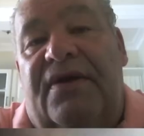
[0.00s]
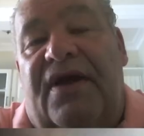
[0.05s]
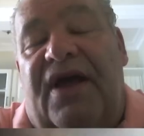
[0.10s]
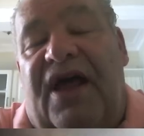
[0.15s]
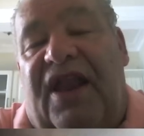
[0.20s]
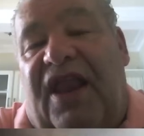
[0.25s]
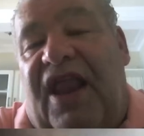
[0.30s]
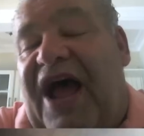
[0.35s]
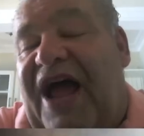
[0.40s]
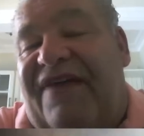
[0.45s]

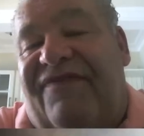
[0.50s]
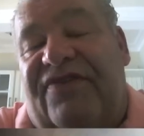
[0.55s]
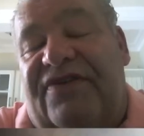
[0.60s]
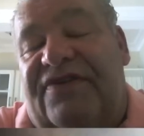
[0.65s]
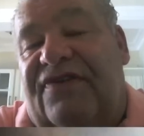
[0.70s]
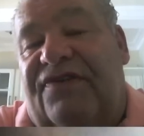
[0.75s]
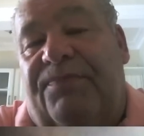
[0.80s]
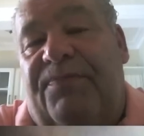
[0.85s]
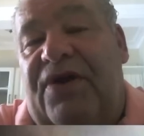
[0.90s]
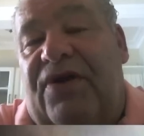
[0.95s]
alive
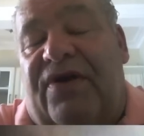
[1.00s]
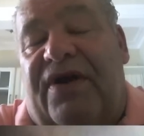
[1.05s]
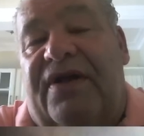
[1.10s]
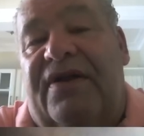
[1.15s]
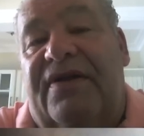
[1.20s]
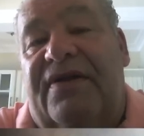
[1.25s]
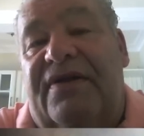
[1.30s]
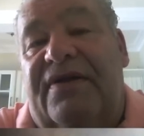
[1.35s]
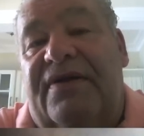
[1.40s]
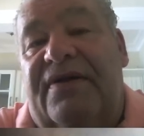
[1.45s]
in spirit.
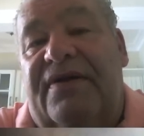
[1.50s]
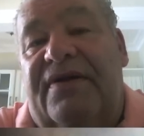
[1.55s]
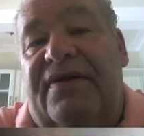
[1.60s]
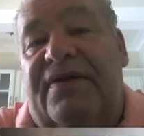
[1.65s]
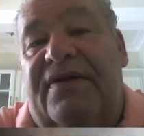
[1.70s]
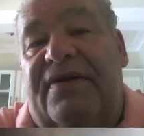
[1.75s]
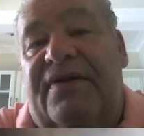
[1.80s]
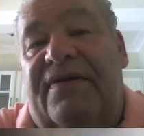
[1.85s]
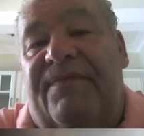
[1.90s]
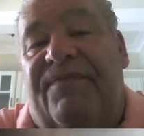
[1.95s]

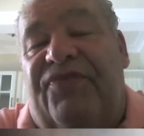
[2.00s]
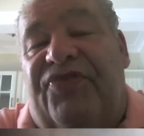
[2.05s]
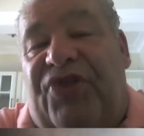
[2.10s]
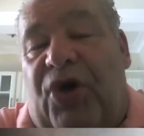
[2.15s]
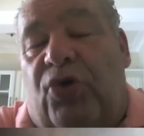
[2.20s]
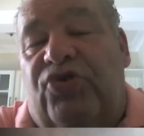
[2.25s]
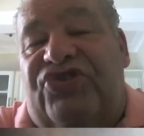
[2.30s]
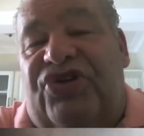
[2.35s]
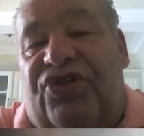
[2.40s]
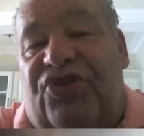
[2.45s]

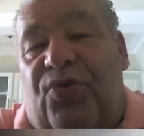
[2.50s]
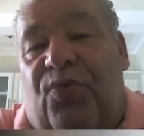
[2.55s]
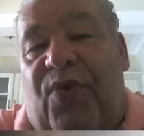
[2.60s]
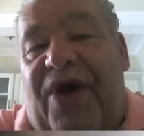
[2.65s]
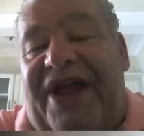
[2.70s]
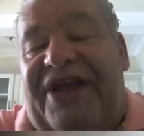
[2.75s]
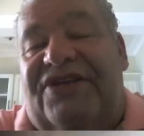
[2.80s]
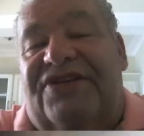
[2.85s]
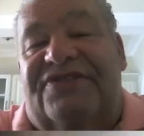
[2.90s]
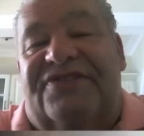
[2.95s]
Those are the
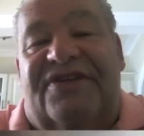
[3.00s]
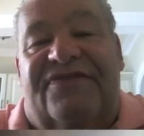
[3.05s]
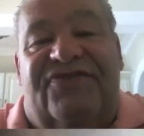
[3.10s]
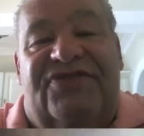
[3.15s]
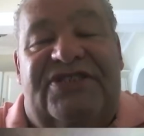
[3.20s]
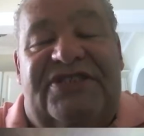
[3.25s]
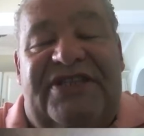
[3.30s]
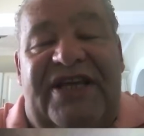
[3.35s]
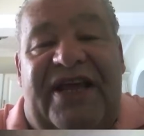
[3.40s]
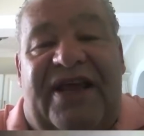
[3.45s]
wages of
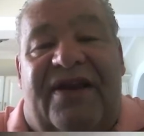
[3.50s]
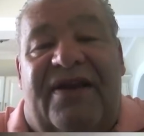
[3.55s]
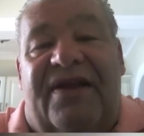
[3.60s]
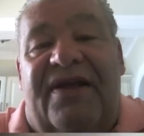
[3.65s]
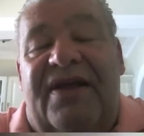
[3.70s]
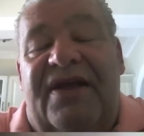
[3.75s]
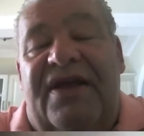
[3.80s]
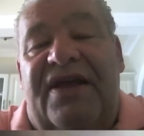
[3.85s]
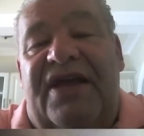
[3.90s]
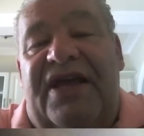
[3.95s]
sin.
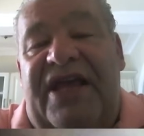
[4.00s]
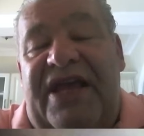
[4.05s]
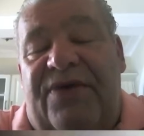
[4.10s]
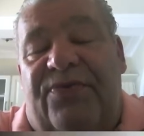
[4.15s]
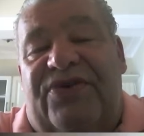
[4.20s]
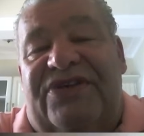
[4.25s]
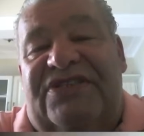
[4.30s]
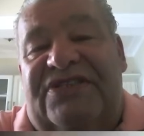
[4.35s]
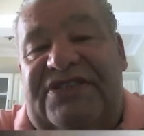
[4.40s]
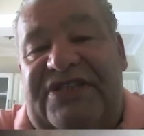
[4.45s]
He
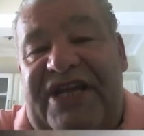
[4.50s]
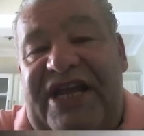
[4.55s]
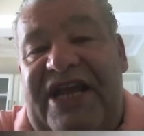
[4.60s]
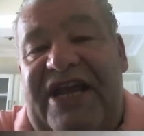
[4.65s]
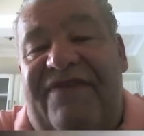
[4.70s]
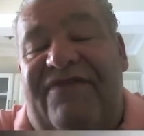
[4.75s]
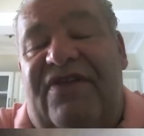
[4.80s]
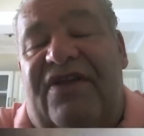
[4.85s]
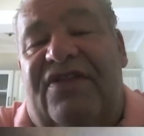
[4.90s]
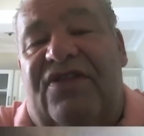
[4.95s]

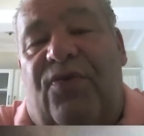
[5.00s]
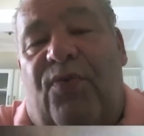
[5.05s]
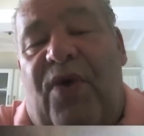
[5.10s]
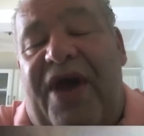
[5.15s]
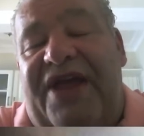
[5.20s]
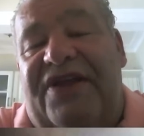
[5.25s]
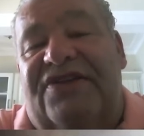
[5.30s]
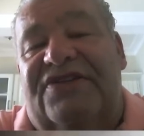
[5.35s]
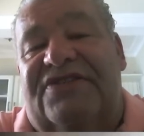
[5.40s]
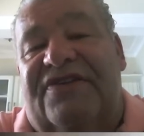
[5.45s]
received the
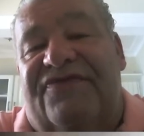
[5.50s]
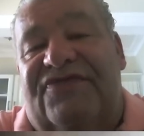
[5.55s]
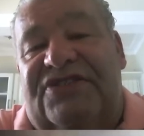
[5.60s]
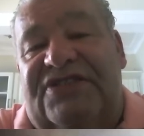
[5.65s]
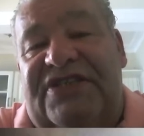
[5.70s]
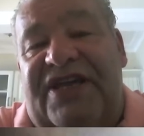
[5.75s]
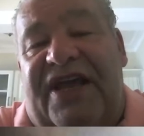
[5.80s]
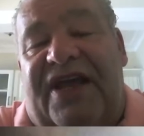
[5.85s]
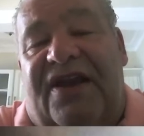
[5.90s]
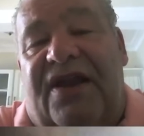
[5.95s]
wages of
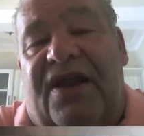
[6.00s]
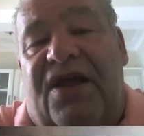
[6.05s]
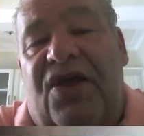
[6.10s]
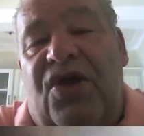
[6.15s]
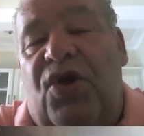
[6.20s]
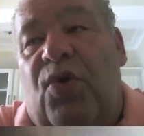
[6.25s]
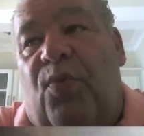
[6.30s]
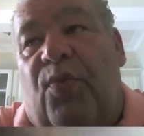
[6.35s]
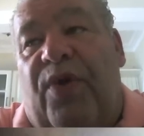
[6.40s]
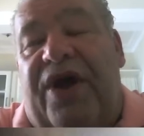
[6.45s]
sin
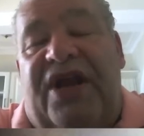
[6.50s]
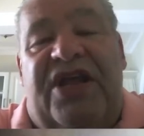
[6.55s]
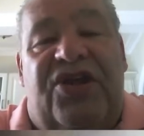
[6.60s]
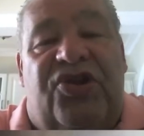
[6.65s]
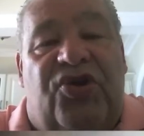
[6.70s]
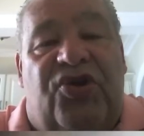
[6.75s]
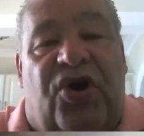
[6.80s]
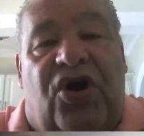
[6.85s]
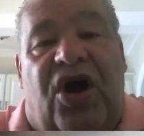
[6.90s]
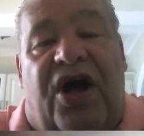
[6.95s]
when he
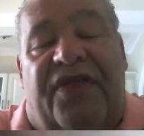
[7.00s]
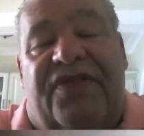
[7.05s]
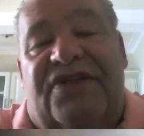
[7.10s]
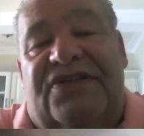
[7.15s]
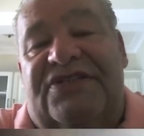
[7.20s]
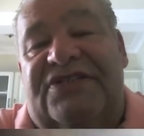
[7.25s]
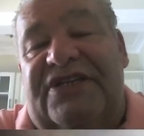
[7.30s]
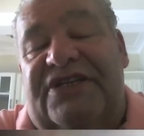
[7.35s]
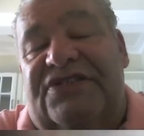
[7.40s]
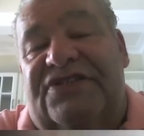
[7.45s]
took on
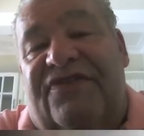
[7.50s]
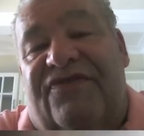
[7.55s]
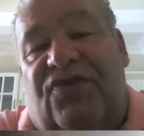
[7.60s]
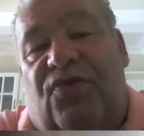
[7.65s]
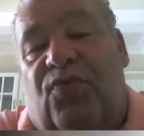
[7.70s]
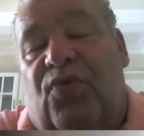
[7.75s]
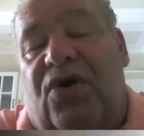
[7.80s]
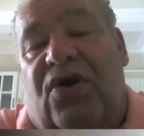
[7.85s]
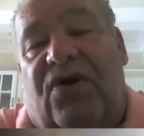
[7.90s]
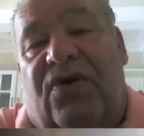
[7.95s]
the sins of
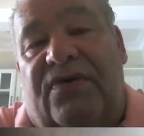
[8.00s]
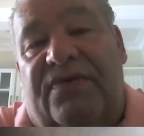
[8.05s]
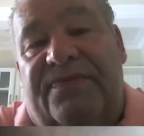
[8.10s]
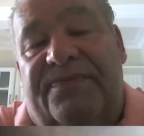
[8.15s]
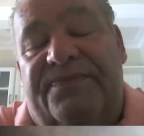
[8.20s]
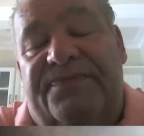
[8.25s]
the world.